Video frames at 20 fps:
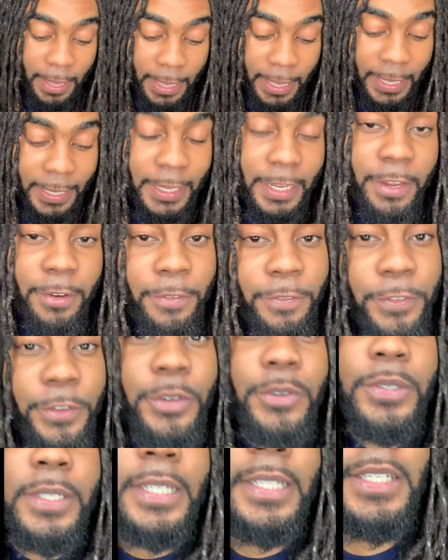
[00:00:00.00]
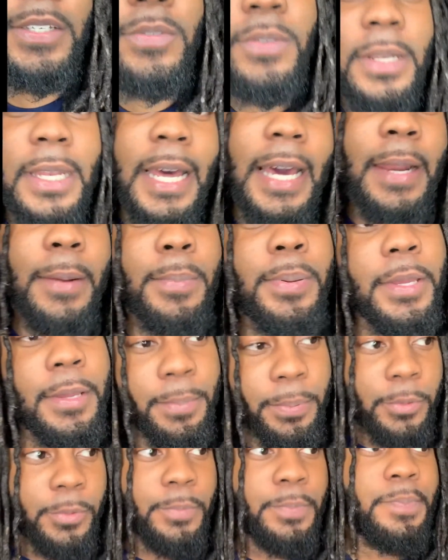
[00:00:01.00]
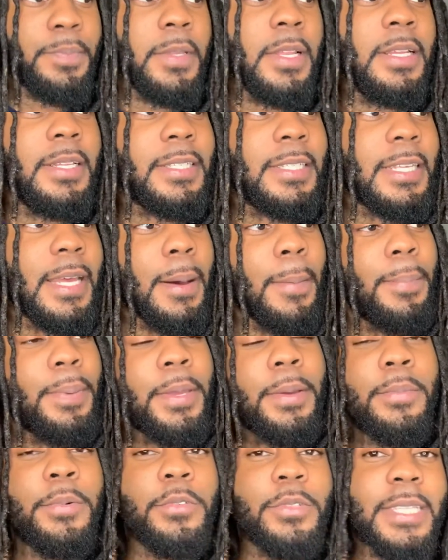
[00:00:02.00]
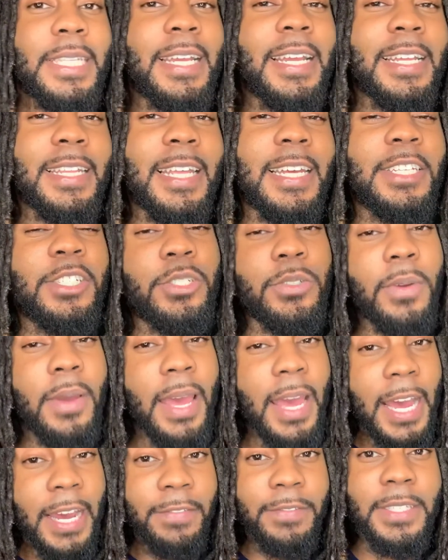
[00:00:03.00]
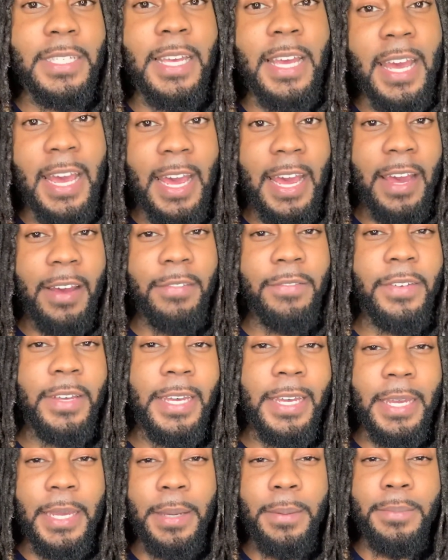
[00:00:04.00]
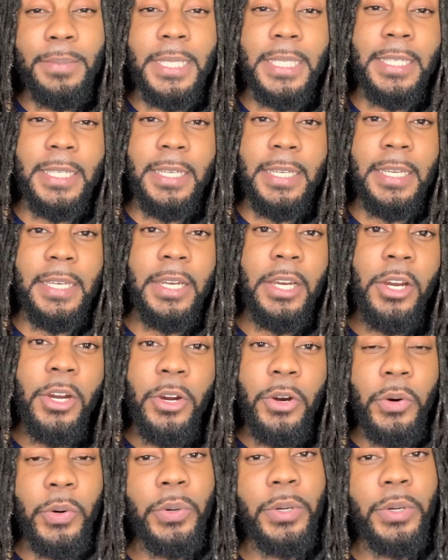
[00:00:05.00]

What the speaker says: confusing to a lot of people. Some people think that you have to have an MC or a